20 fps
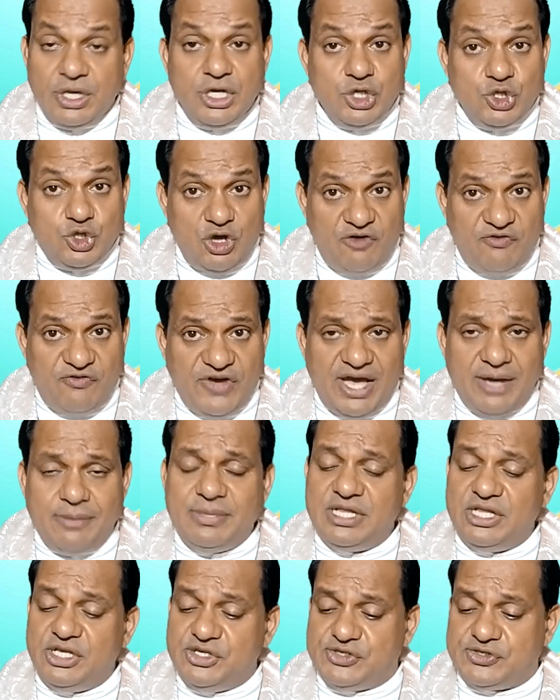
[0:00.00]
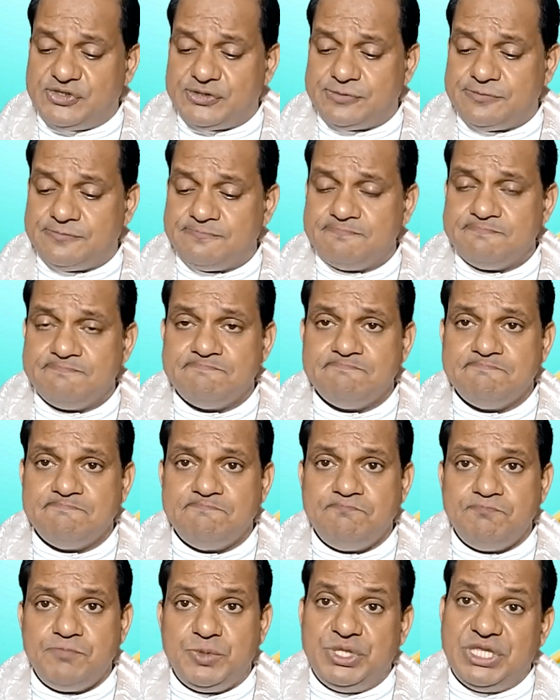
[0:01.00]
in your families,
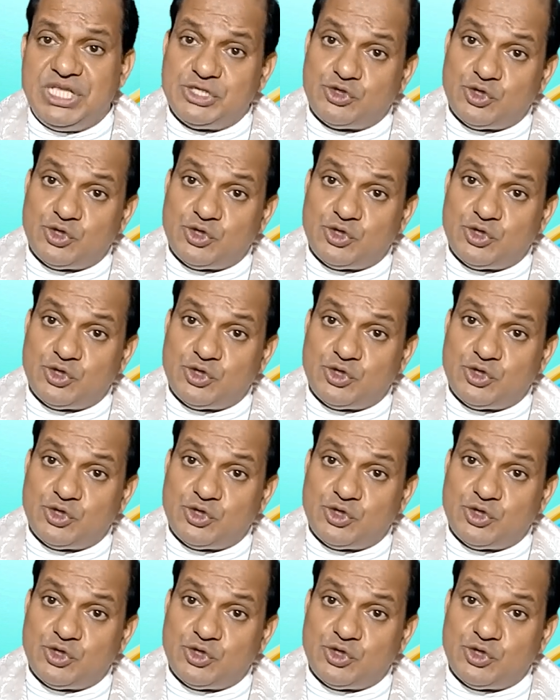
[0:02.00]
in the